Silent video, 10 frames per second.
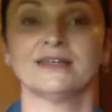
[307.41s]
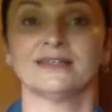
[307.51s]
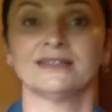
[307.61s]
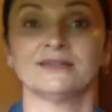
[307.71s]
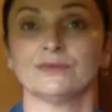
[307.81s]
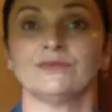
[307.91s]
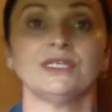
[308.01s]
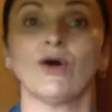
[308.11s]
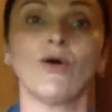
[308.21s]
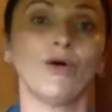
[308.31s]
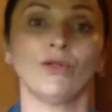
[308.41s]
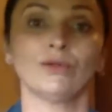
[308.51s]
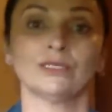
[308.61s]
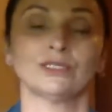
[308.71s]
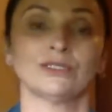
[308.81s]
that we
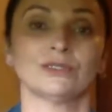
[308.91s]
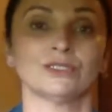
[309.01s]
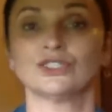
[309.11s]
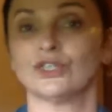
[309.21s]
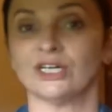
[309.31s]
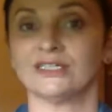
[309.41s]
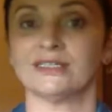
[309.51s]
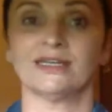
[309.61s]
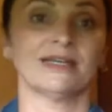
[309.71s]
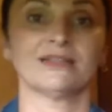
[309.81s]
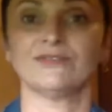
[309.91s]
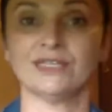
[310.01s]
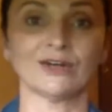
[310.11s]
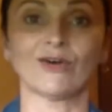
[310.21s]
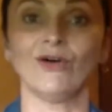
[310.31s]
all join there and
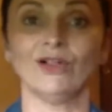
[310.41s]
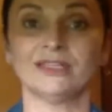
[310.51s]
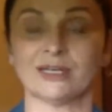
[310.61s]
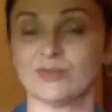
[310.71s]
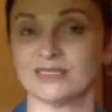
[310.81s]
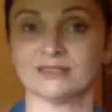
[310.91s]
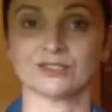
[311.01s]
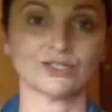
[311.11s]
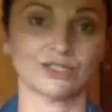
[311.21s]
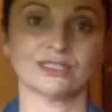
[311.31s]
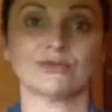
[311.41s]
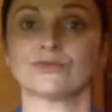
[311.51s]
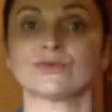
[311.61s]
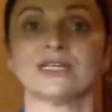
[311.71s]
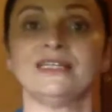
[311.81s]
we are all there, but certain
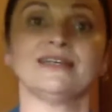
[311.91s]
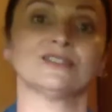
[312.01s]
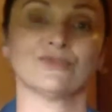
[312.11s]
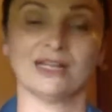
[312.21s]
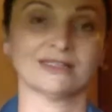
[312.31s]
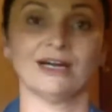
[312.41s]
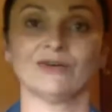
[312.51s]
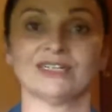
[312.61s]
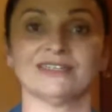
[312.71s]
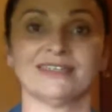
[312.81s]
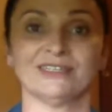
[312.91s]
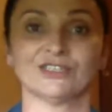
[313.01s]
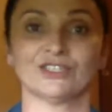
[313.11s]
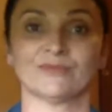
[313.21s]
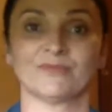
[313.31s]
really attract our
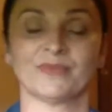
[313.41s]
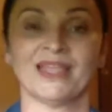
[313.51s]
attention.